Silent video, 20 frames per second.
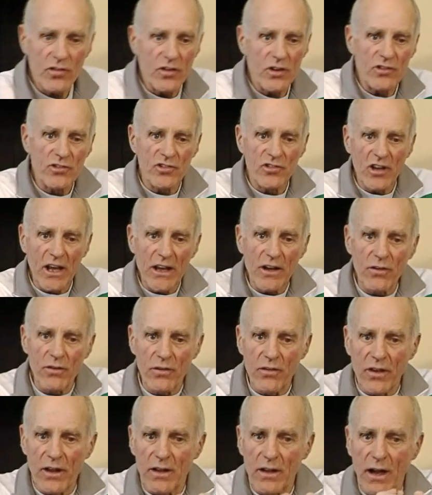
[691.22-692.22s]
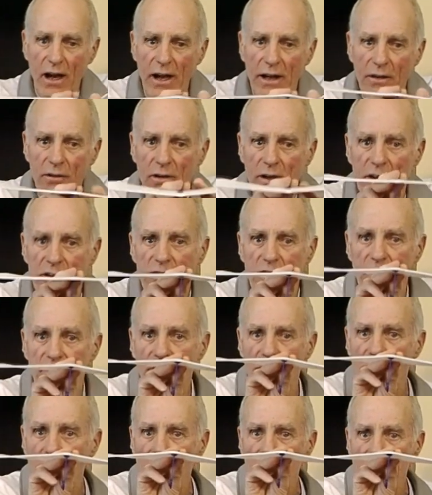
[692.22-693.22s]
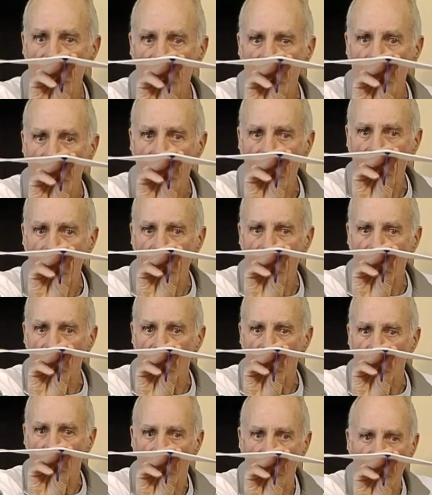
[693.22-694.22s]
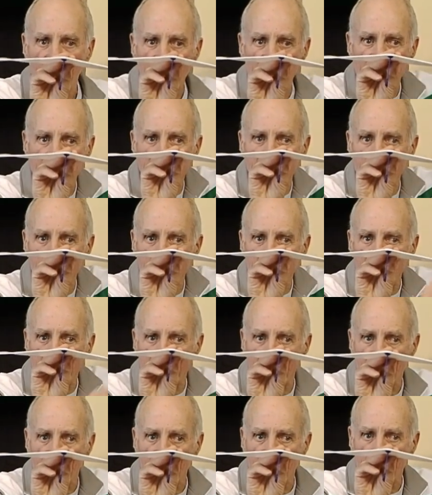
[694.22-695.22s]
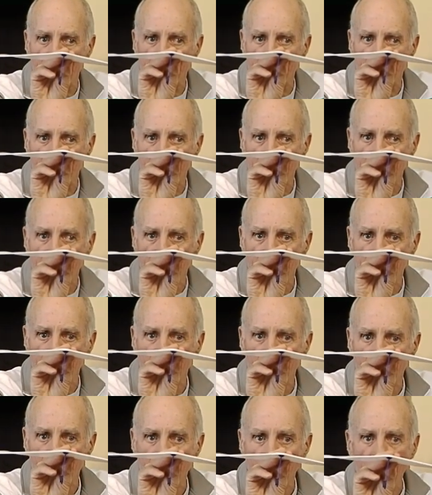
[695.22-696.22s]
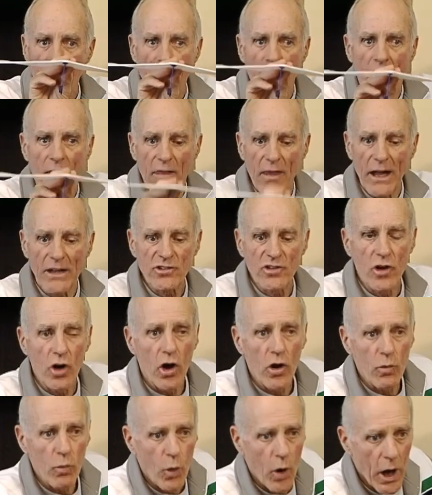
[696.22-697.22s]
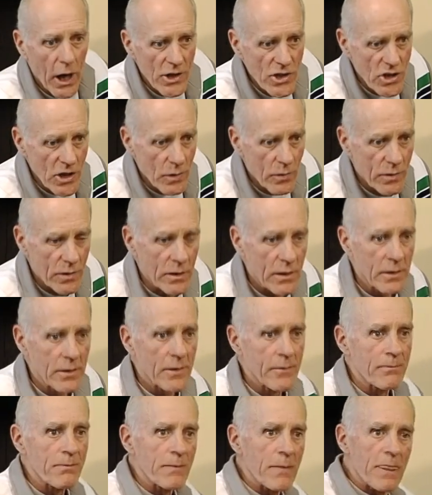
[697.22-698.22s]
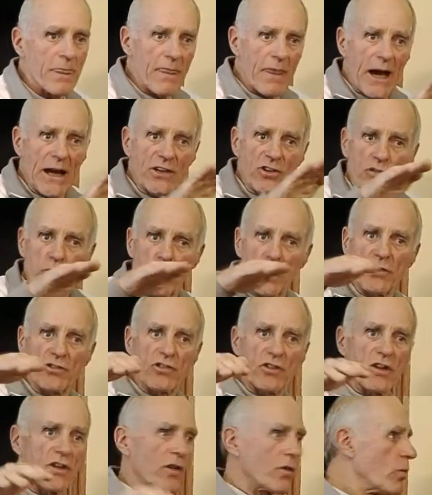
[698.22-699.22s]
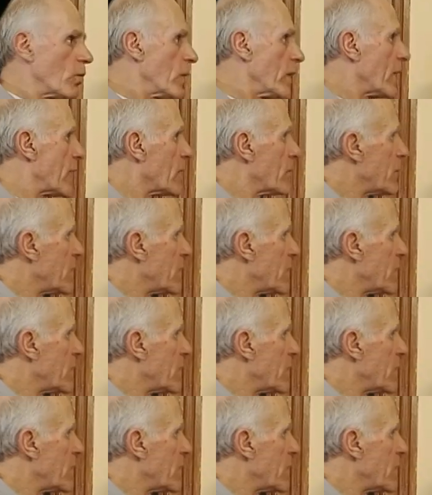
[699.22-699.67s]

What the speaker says: the center of the glider is at a very different angle than the tips of the glider, that's called washout. That twist in the wing